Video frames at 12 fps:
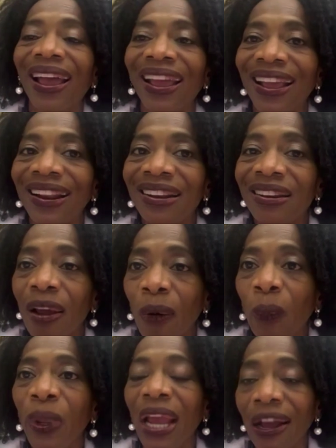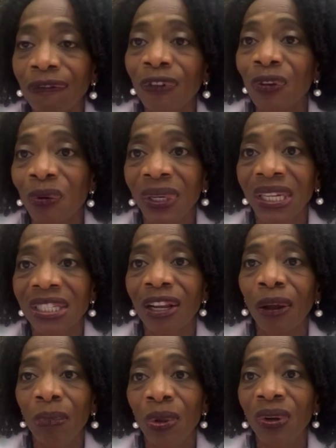And we have to do it as a
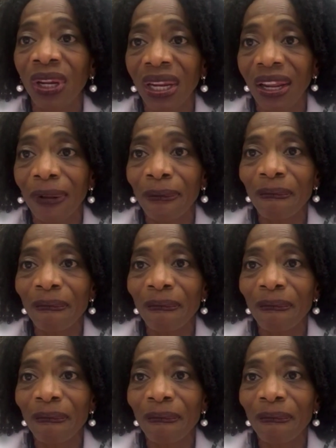community.